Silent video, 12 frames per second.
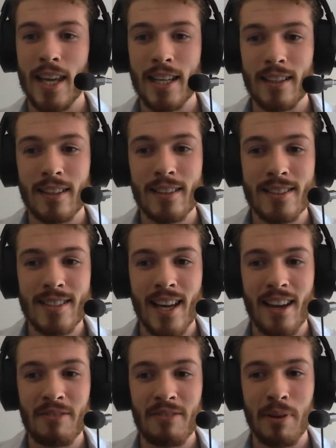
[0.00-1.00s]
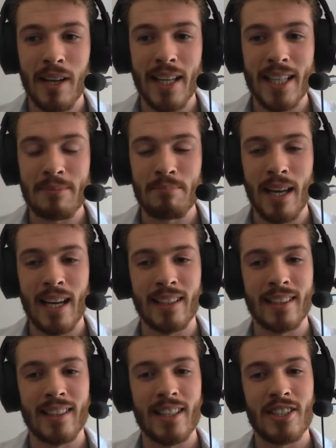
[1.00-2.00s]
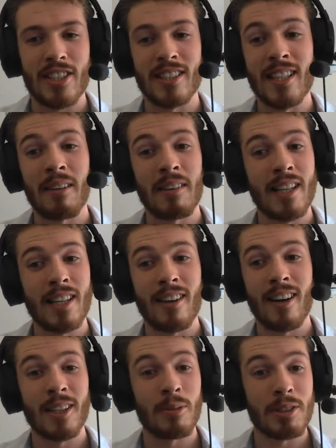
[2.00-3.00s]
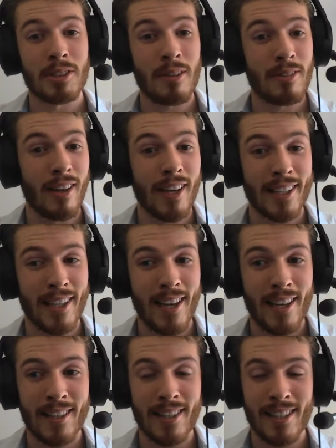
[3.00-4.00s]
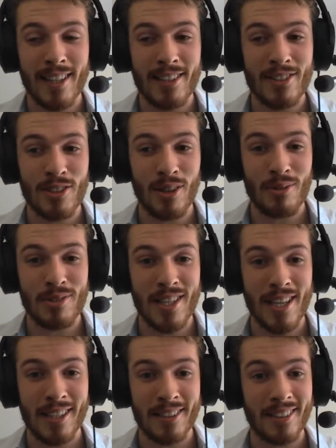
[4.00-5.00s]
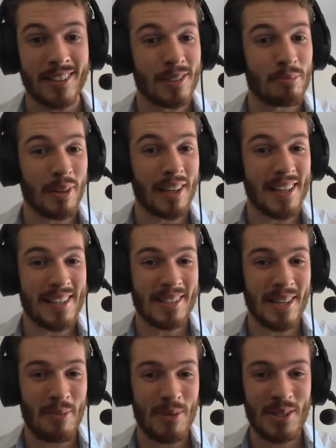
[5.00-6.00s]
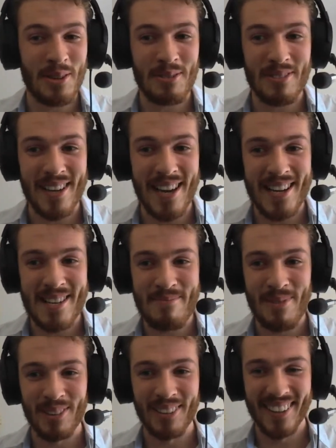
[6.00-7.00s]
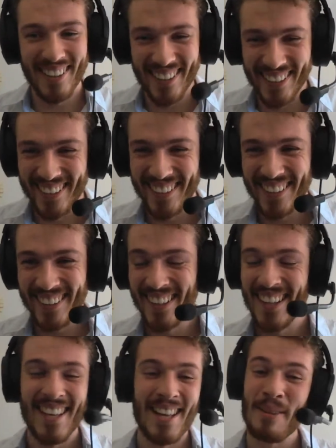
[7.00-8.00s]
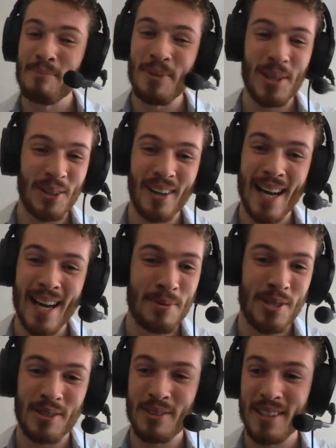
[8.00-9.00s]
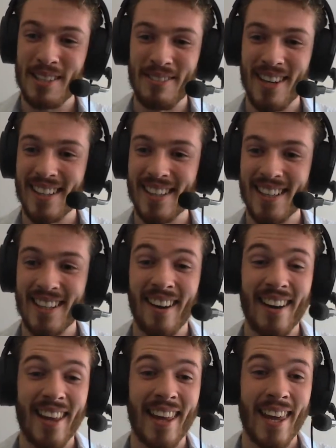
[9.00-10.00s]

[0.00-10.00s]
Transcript: England have played badly this year. Now, Liliana, we don't like any insults to England. Please, can we not write any more? But you're absolutely right, Liliana.